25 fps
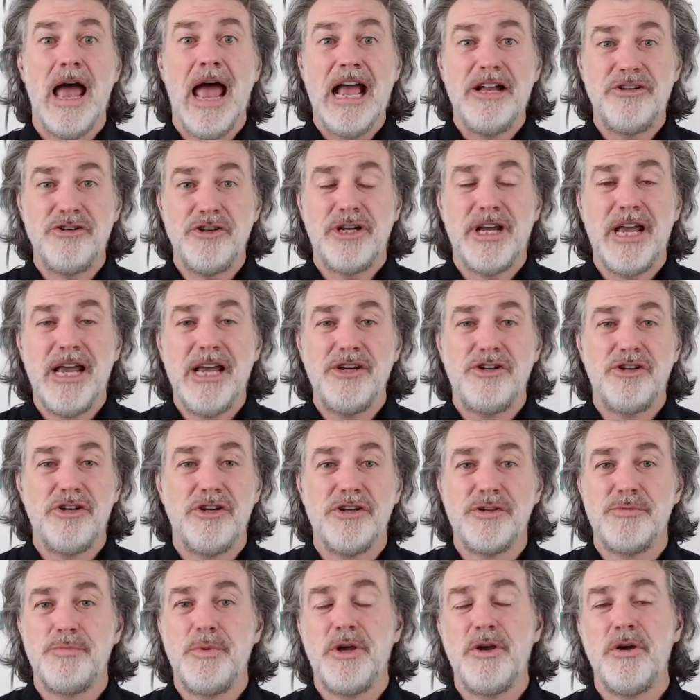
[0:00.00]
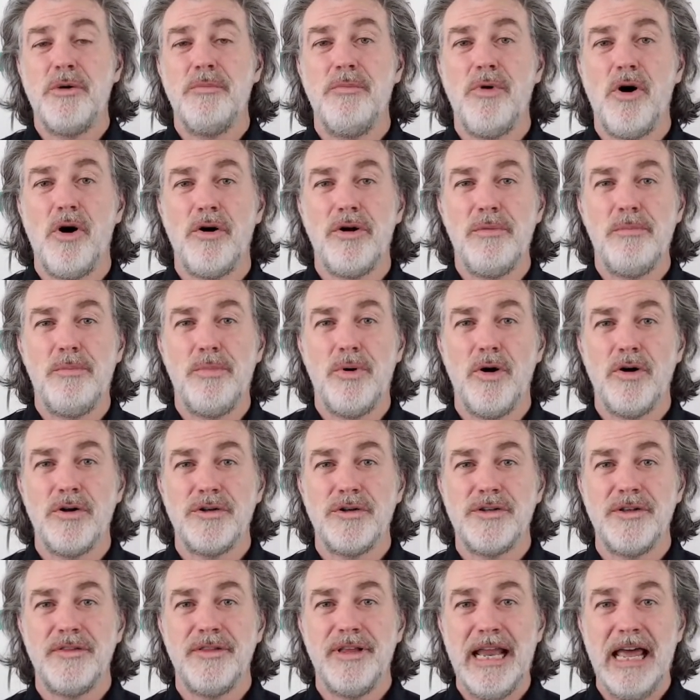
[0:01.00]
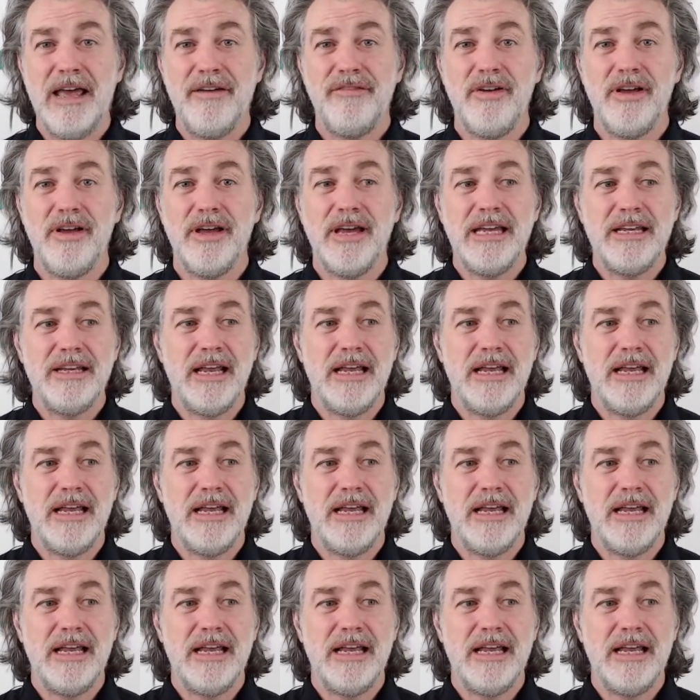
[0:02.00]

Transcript: education has become more important than ever.